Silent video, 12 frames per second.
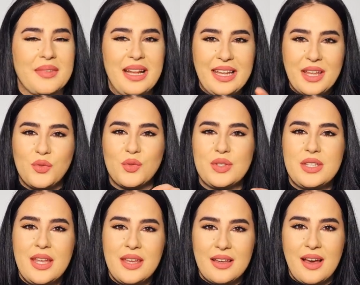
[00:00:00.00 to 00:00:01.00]
like if you
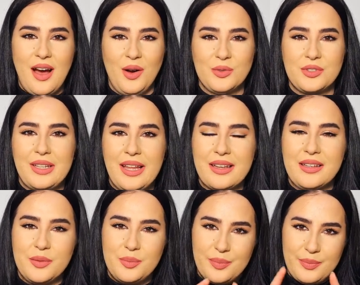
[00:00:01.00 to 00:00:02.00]
take out like
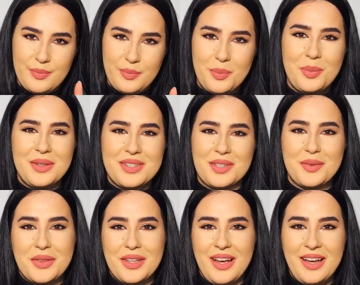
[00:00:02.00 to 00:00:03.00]
a piece
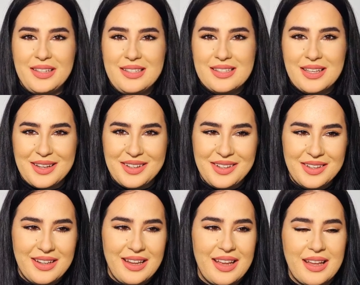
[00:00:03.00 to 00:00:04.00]
of the
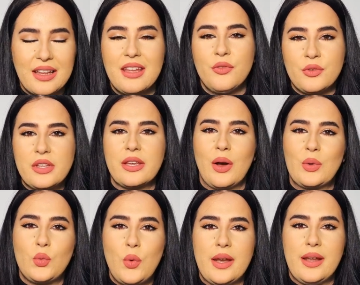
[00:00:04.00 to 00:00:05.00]
honeysuckle like if you take
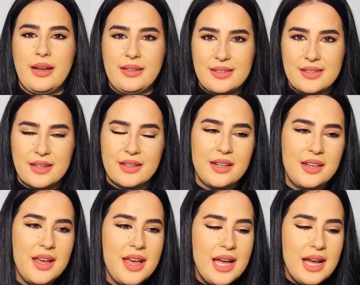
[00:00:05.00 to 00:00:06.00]
out one
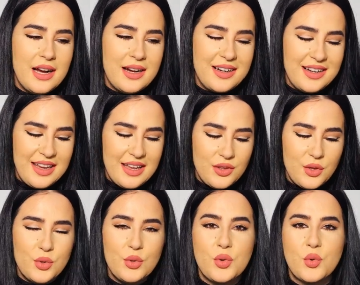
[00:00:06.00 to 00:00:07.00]
honeysuckle uh, and
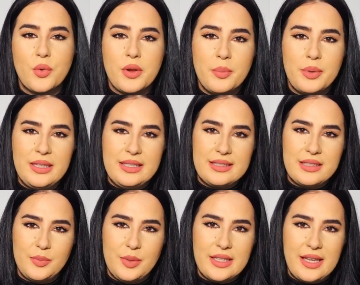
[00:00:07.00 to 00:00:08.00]
you rip a
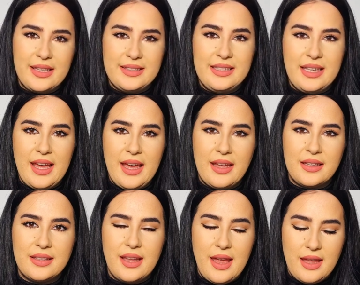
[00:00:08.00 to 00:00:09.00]
little bit at the
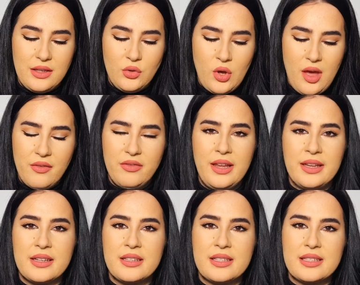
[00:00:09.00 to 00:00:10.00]
end and you have
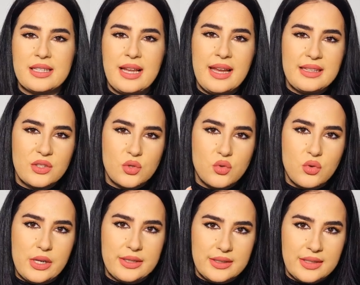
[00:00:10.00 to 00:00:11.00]
like a slight
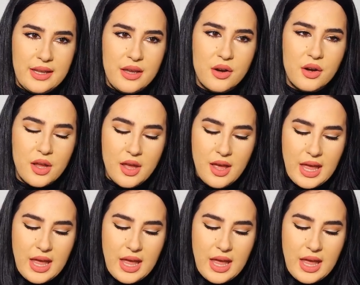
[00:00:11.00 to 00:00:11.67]
strand there